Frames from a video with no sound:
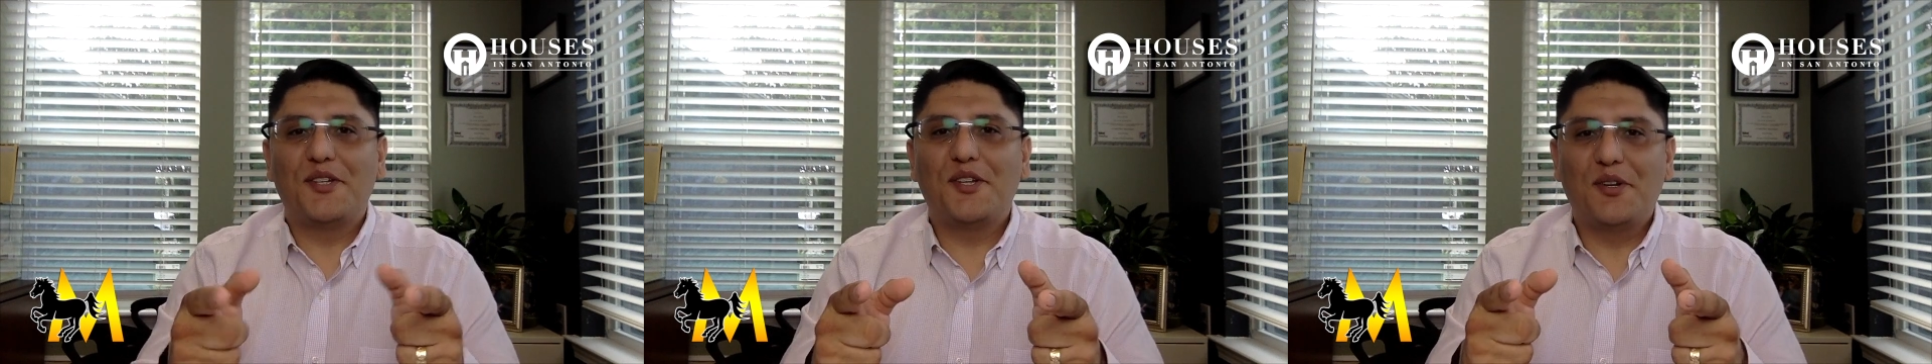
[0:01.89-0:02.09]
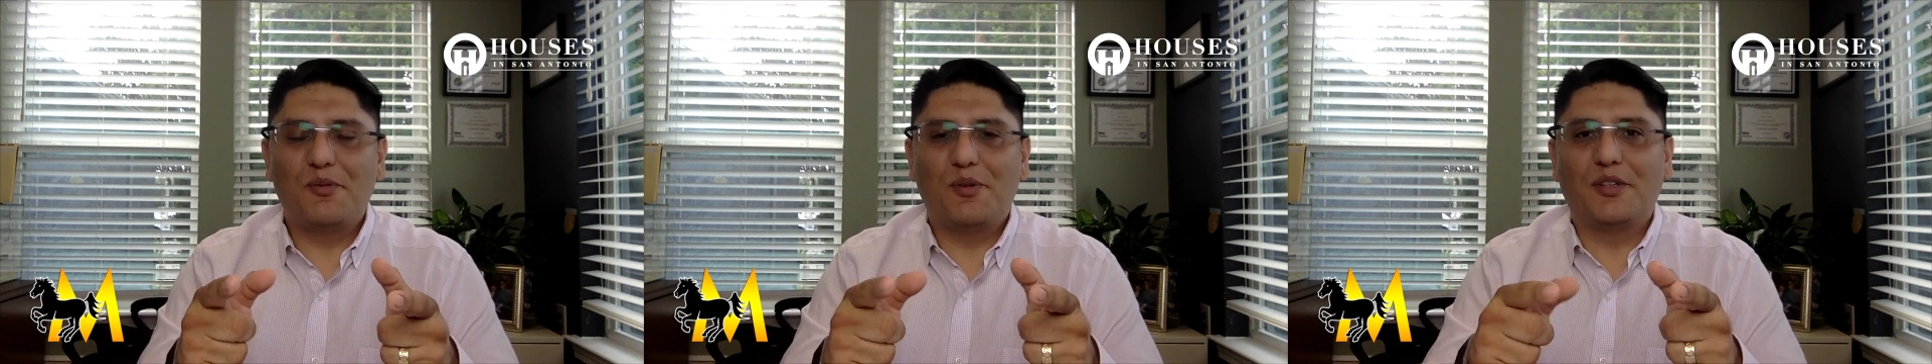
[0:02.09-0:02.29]

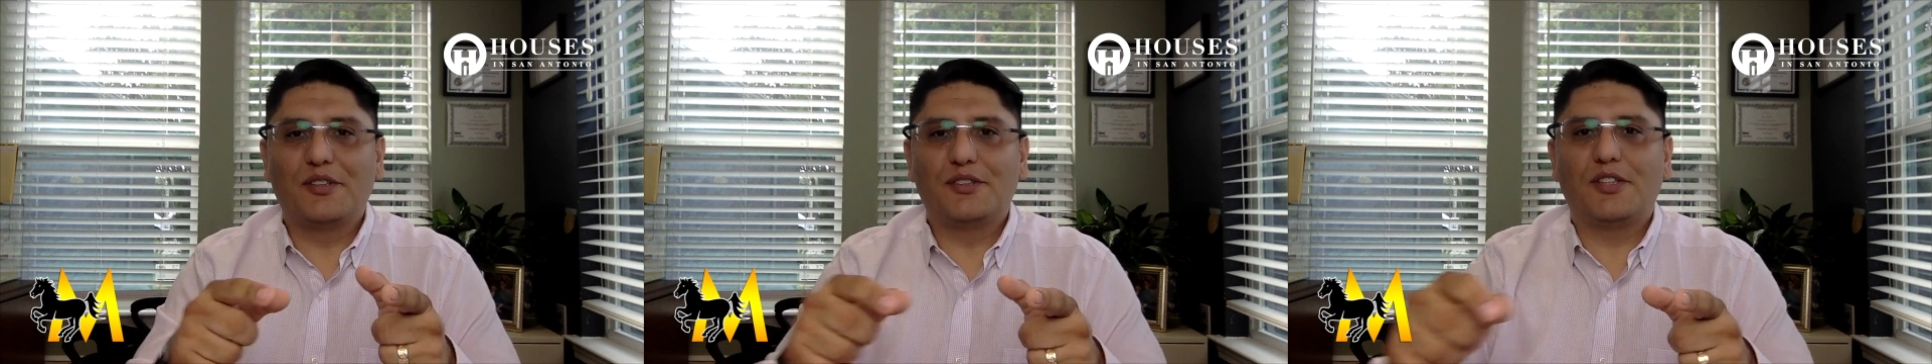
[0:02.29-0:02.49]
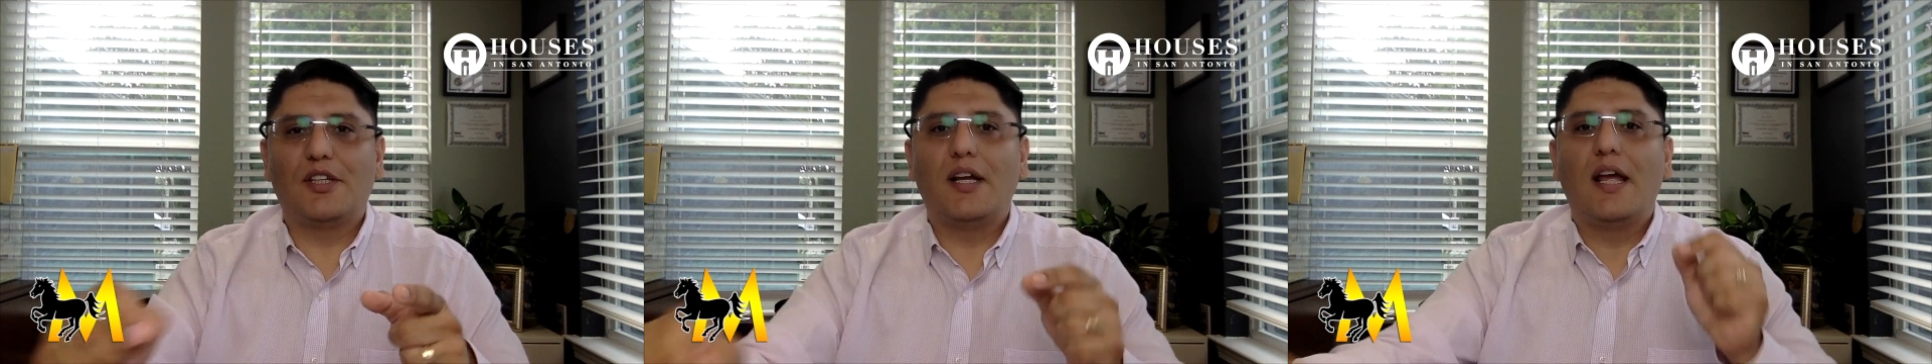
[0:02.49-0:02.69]
your
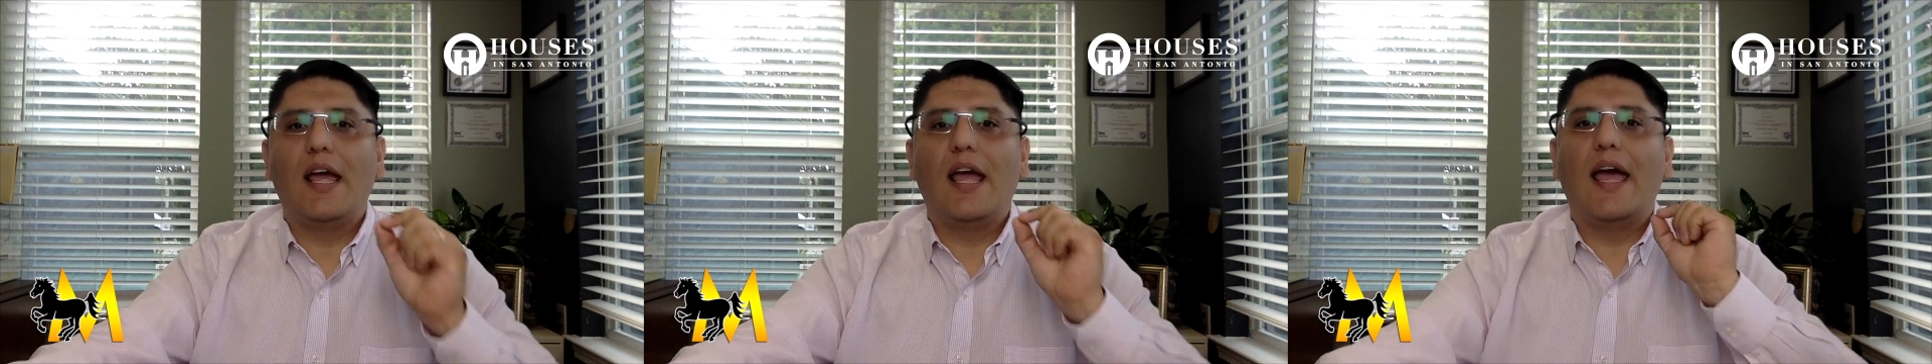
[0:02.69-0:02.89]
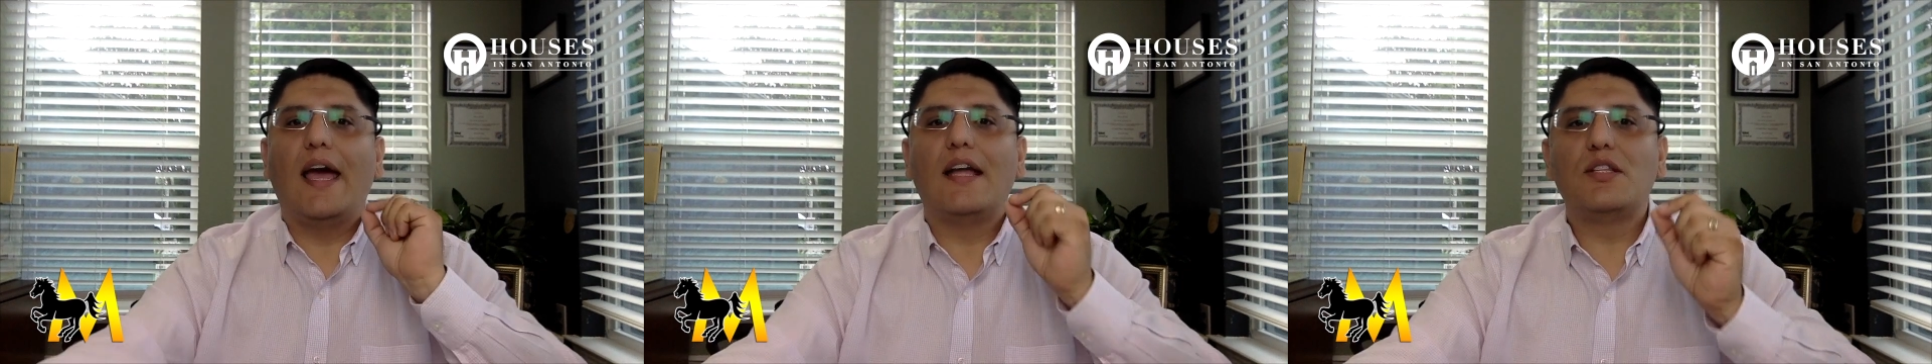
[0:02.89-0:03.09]
realtor,
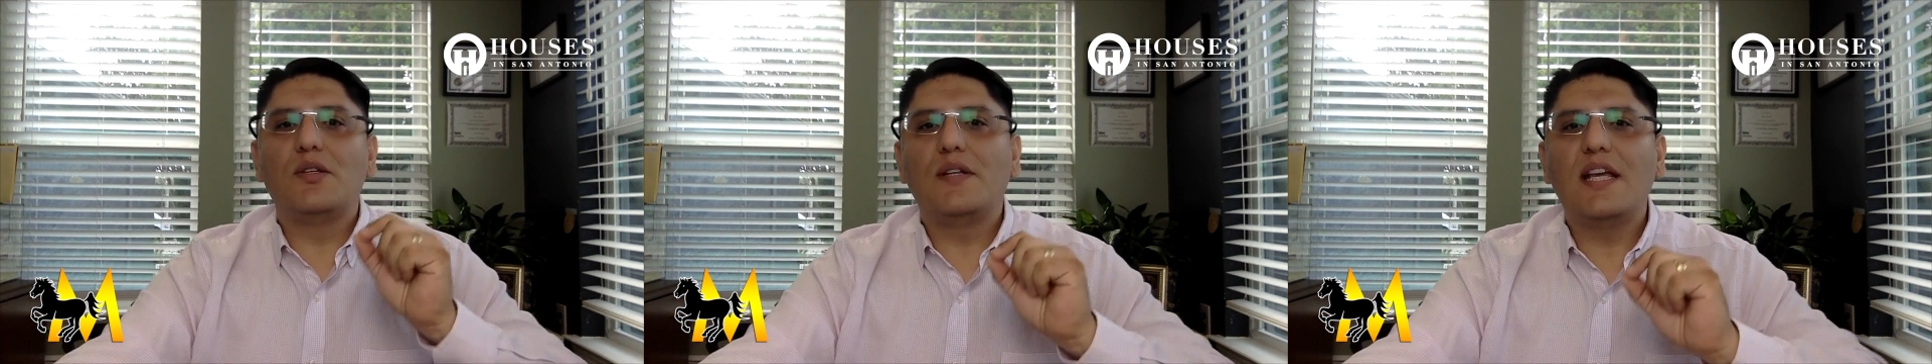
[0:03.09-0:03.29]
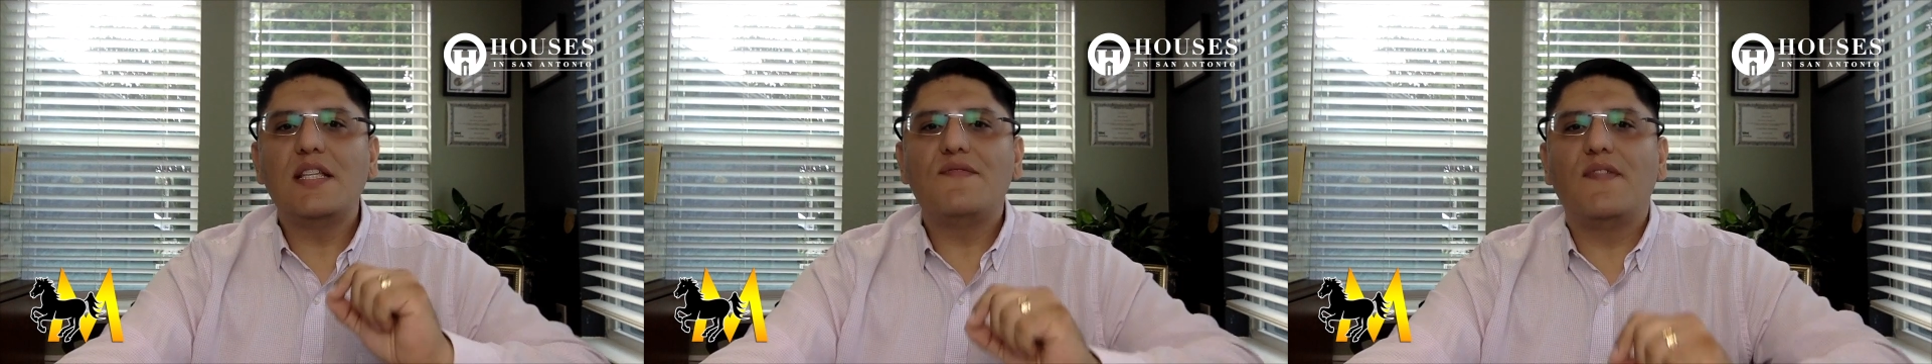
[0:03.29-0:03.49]
and
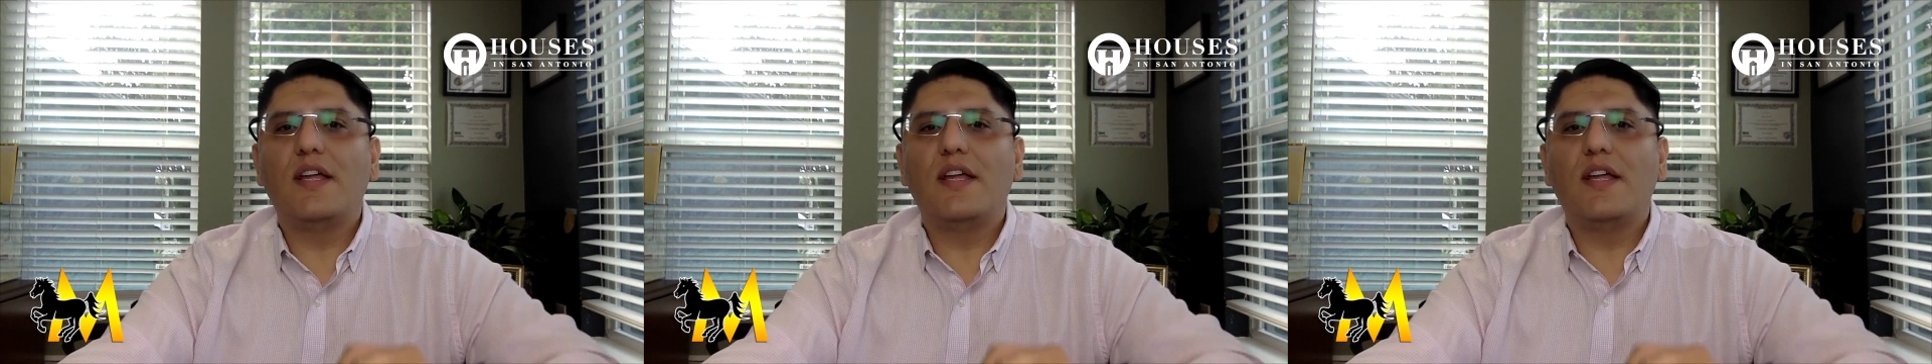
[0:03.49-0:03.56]
today's